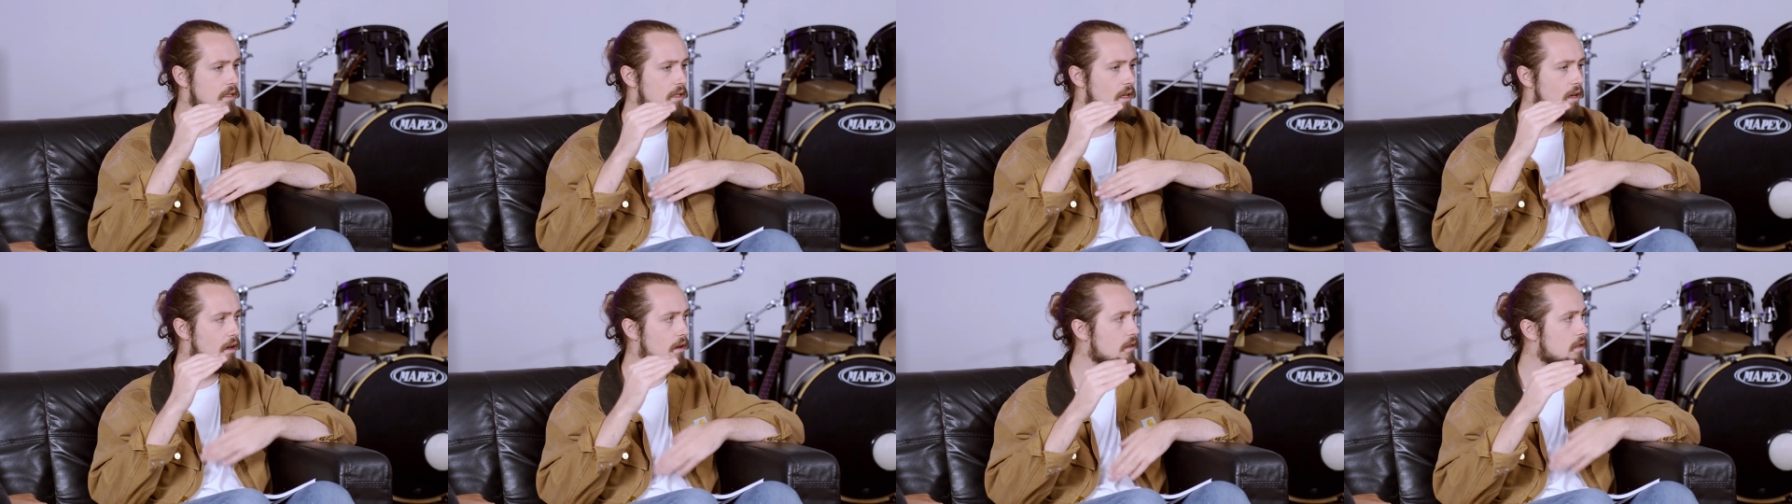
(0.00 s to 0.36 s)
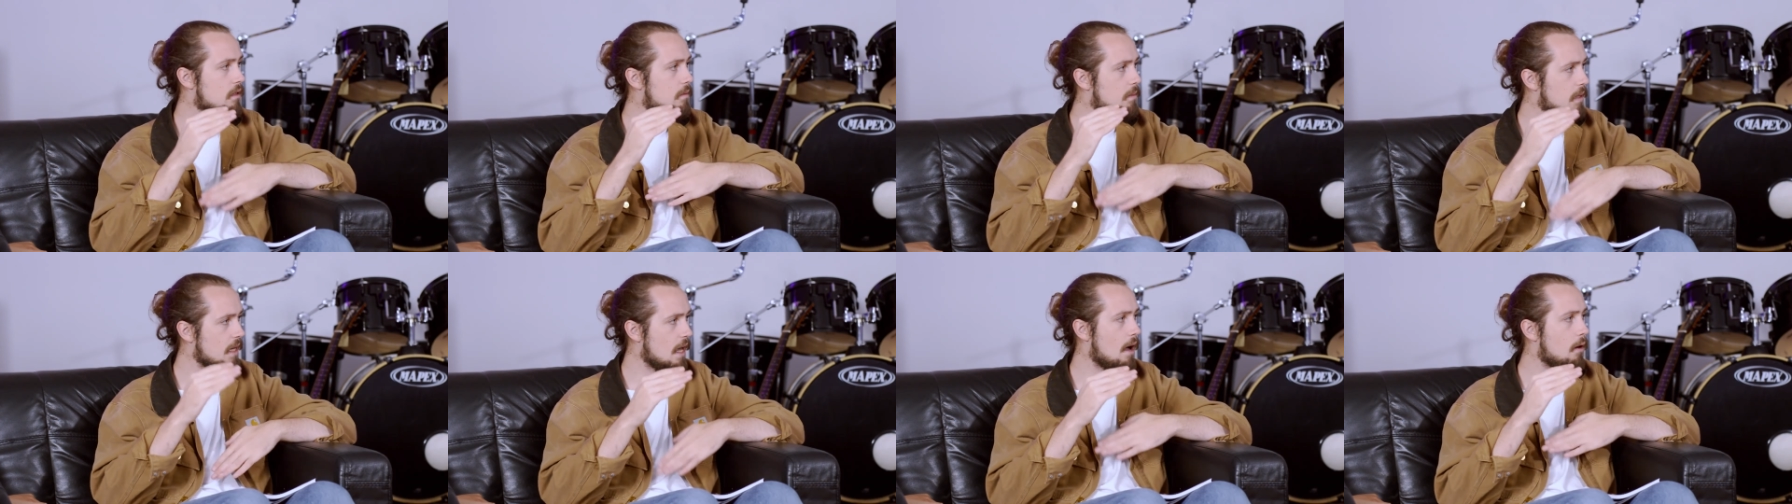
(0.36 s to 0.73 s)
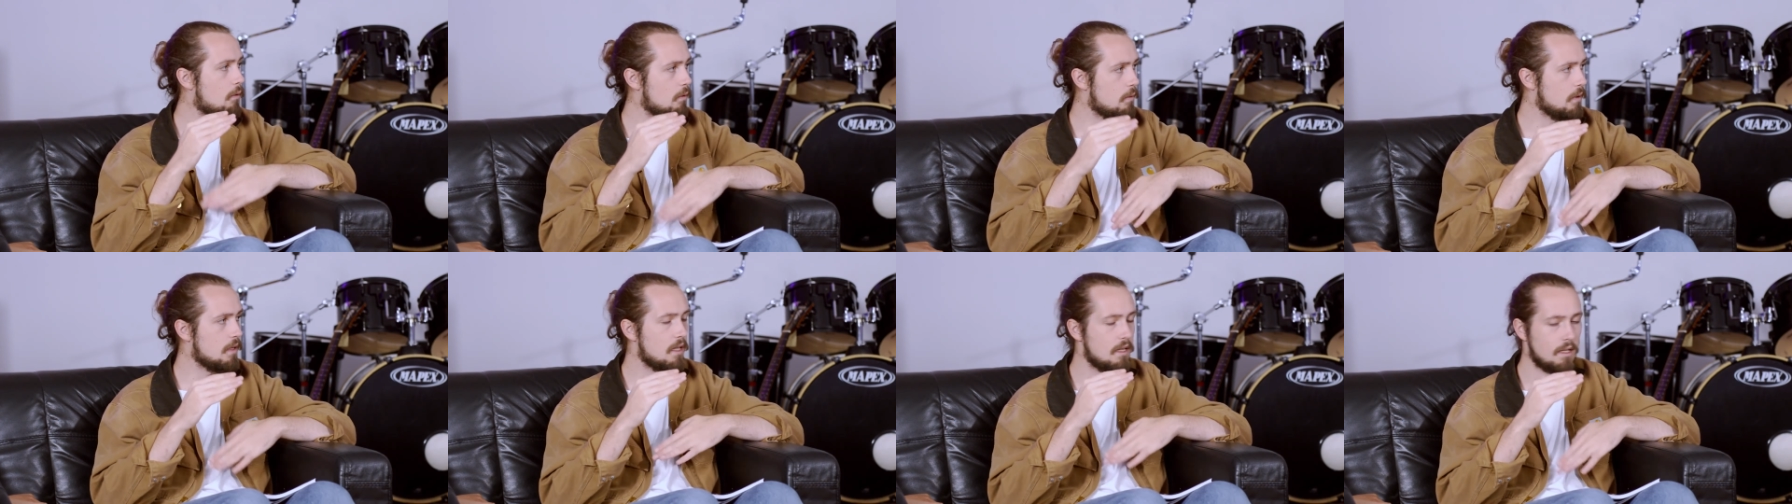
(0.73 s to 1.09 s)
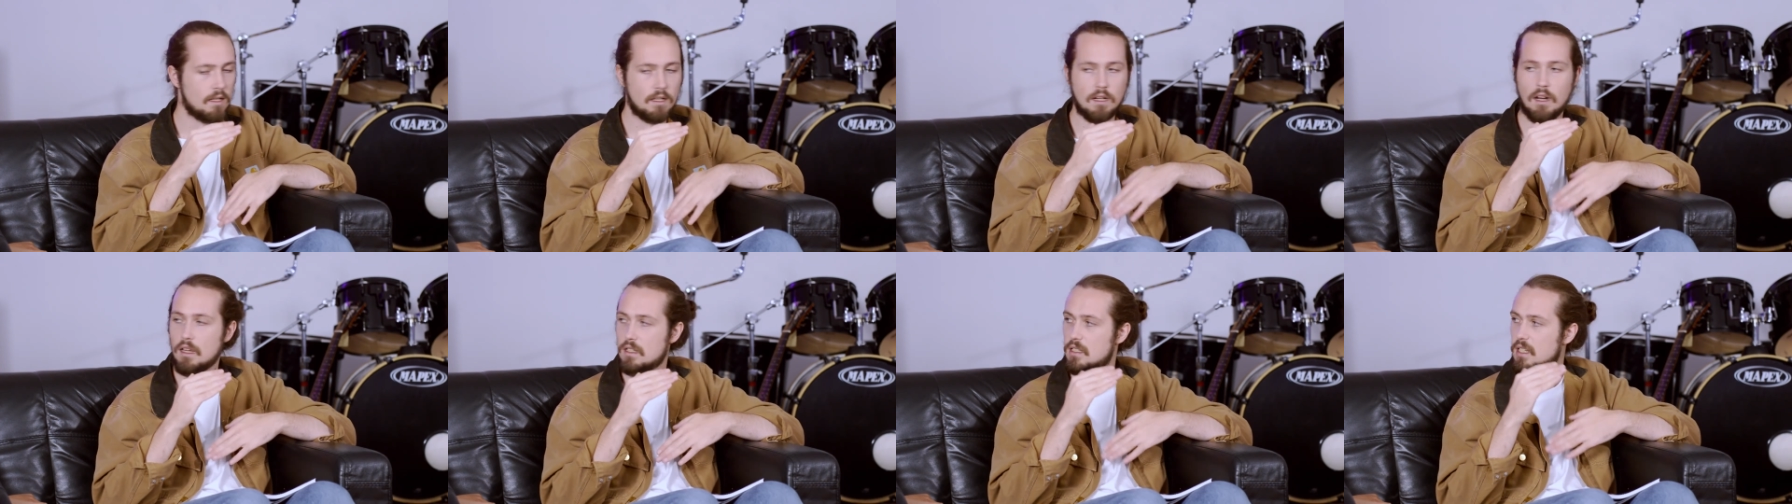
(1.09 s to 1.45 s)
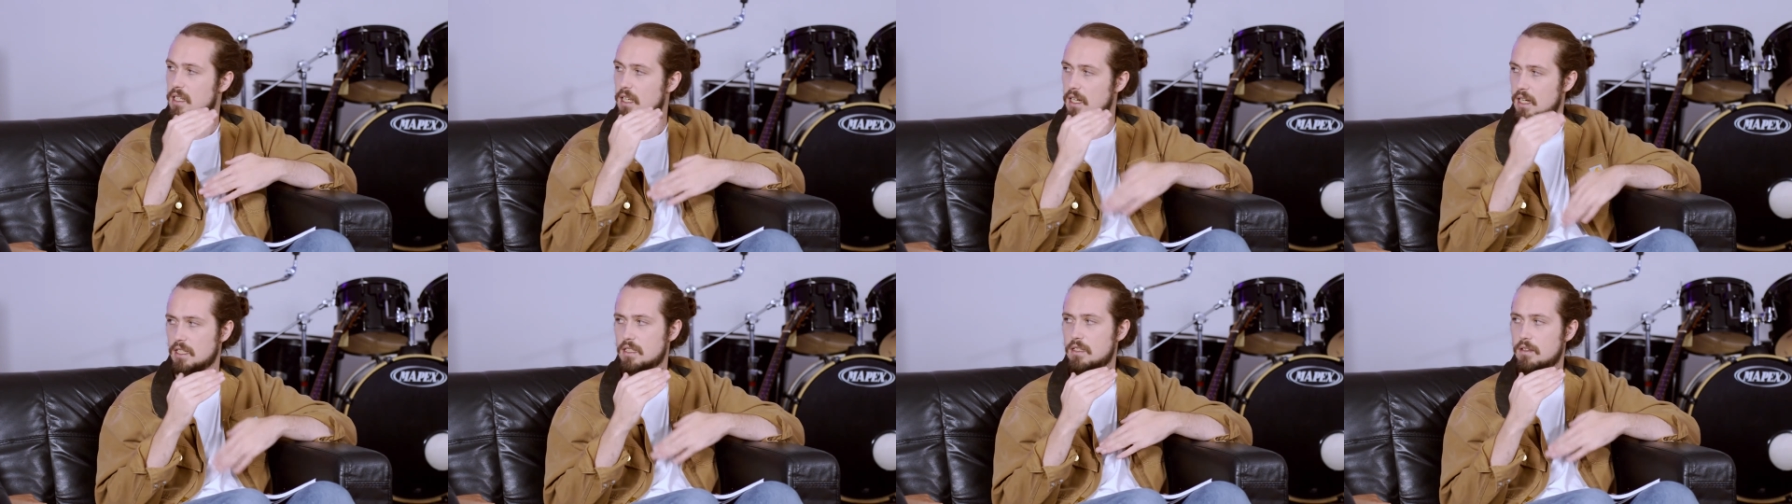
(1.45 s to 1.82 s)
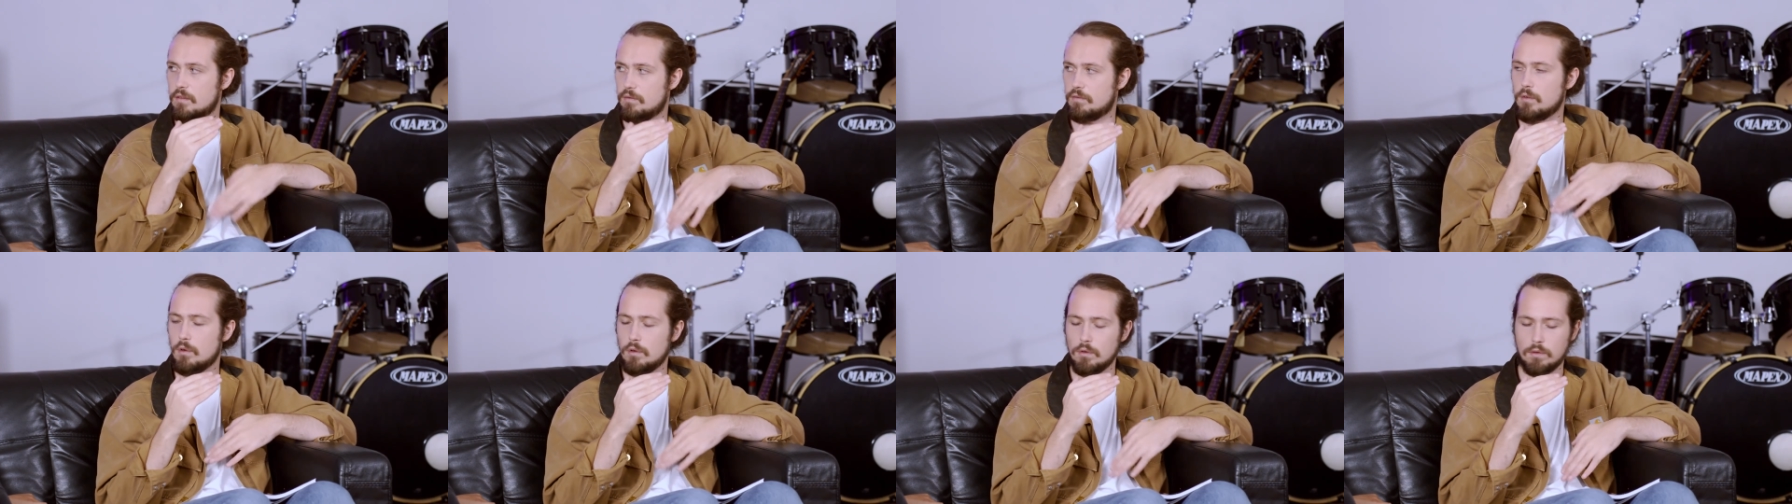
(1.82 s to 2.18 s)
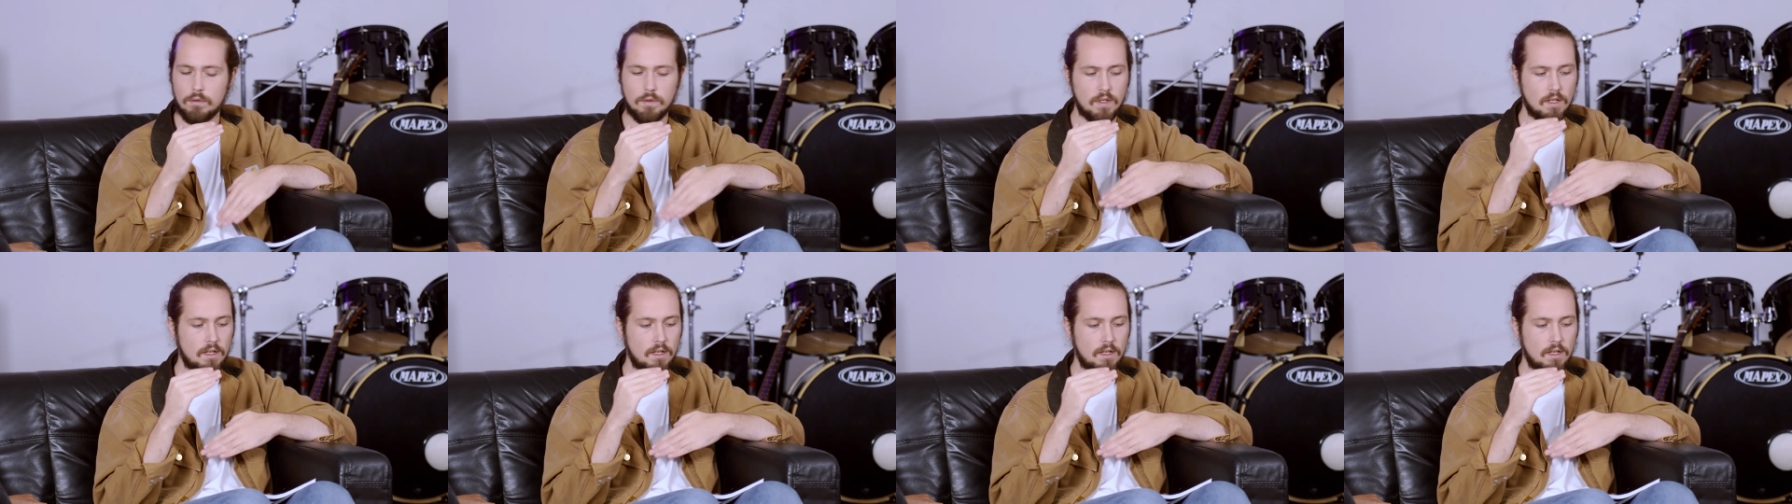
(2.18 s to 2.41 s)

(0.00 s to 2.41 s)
that are to be held within the class, like a list of rules.